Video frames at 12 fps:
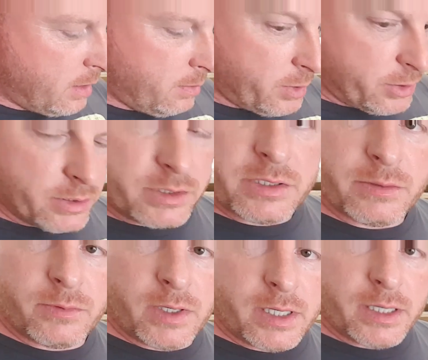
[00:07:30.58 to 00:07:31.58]
but you see
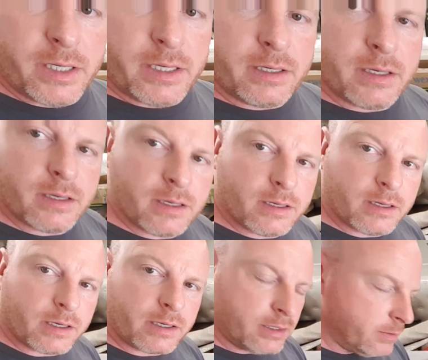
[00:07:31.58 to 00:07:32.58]
why
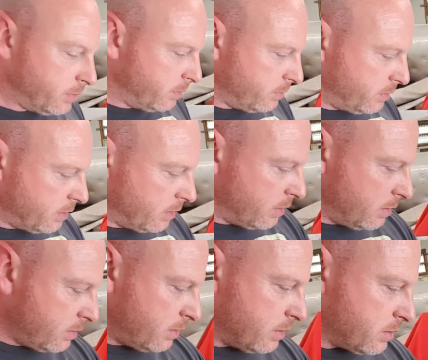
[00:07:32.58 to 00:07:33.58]
I kind of went with the
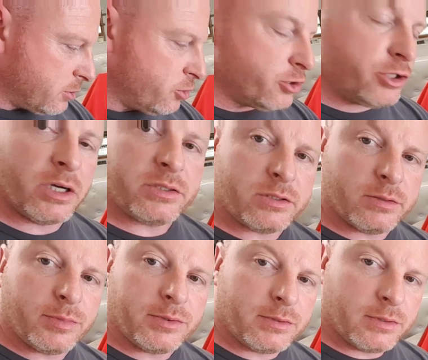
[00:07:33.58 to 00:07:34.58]
these
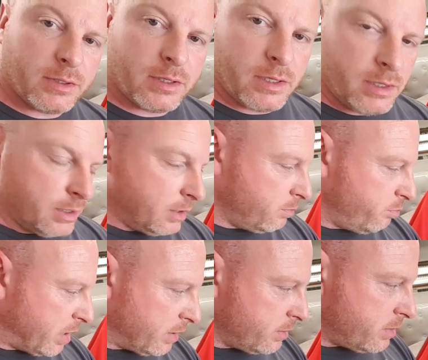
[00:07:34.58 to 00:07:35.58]
adjustable
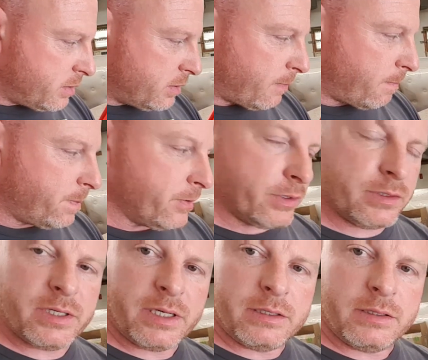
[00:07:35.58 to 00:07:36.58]
belts. You can
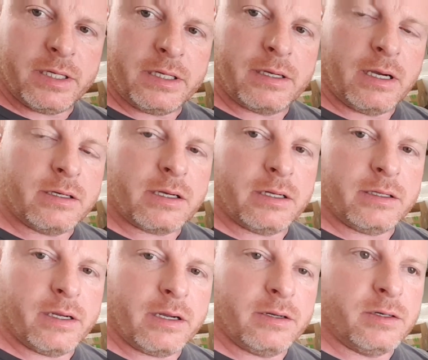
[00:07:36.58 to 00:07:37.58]
take a link out kind of
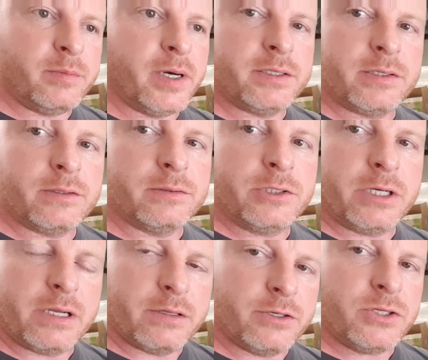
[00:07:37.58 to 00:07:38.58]
like on a bicycle
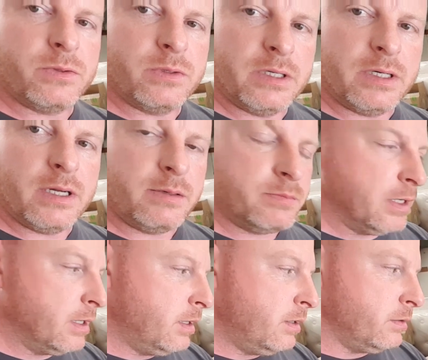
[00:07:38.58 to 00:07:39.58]
chain to shorten it up.
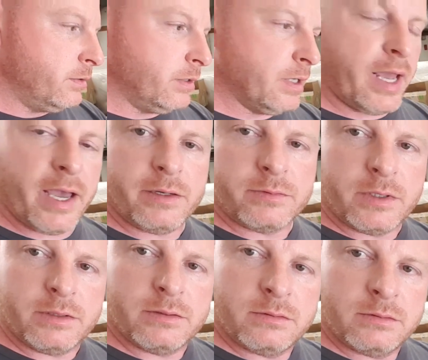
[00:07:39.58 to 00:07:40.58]
Or you can add
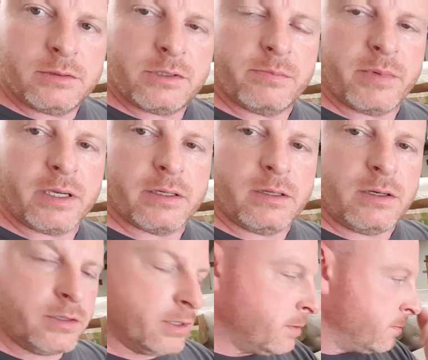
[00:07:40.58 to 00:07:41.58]
one to make it
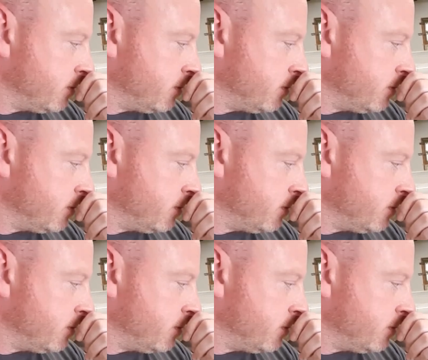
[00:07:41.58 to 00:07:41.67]
longer.